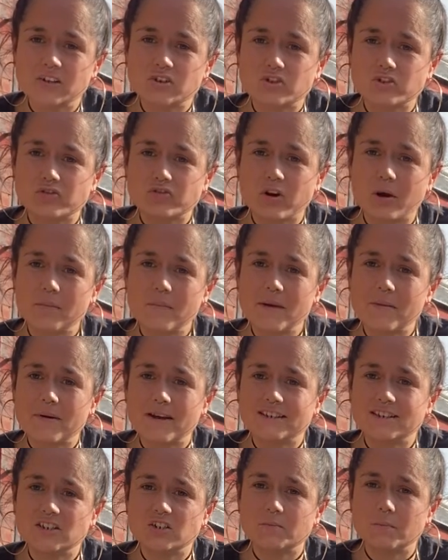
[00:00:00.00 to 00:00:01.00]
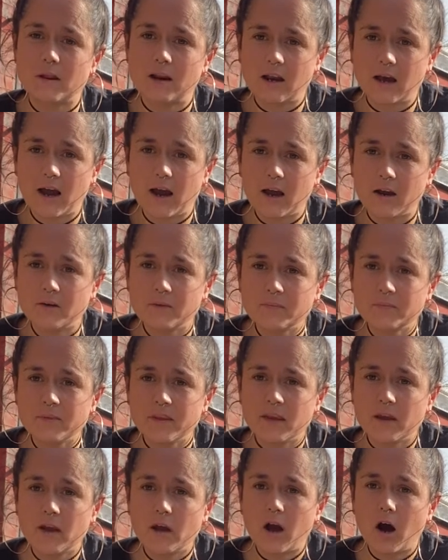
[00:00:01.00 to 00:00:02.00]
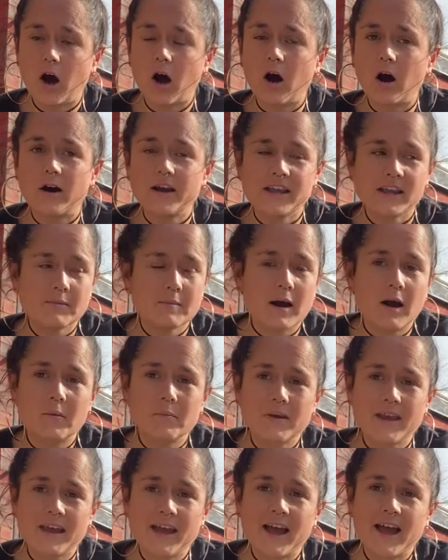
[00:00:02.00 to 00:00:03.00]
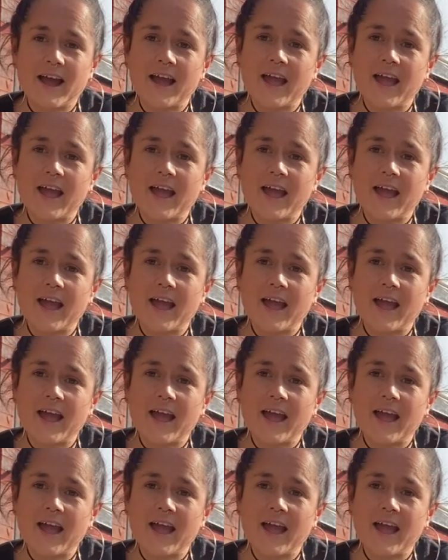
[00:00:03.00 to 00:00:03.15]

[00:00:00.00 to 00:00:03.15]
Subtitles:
just drop me a message below or email me at